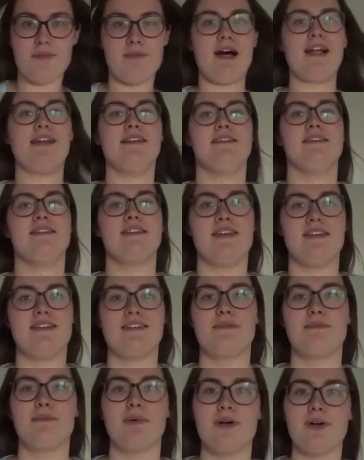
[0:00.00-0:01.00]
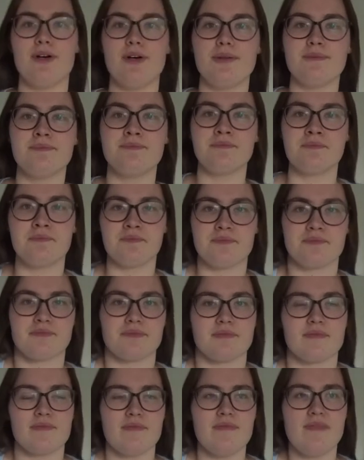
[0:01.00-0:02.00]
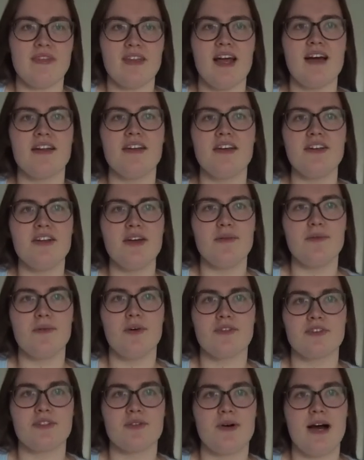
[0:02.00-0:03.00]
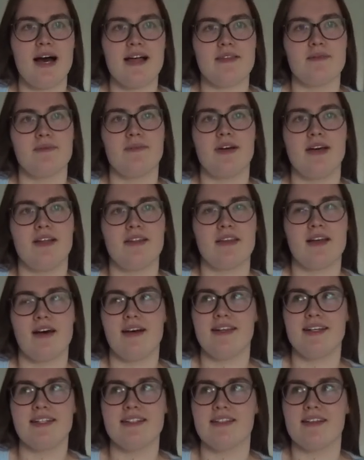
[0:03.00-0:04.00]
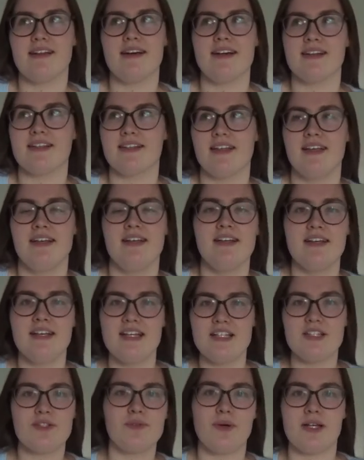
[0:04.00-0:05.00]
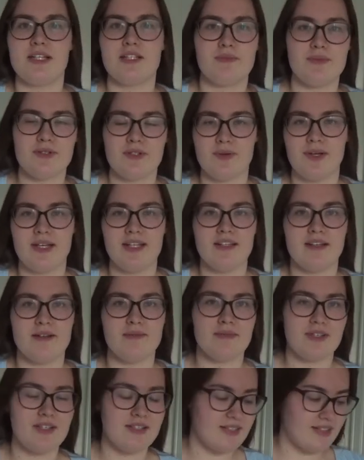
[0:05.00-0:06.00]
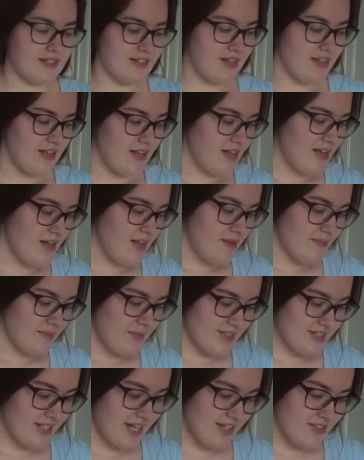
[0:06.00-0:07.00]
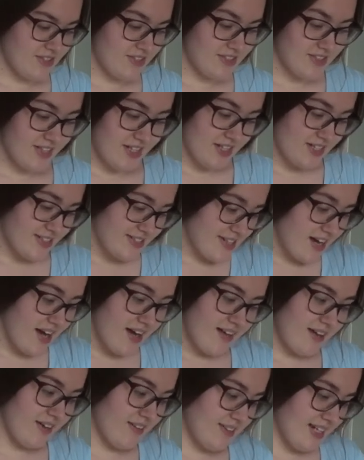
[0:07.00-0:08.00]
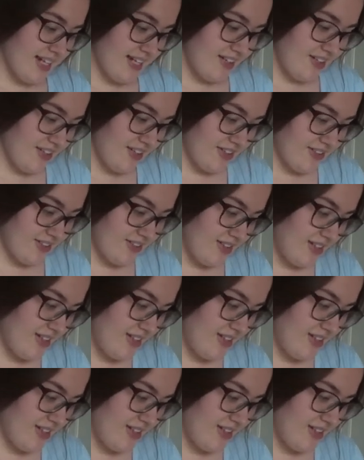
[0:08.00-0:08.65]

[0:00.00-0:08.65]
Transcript: Balances, but I don't know what to wear them with. I need to like switch between them because my Skechers are gonna die, aren't they, Loon?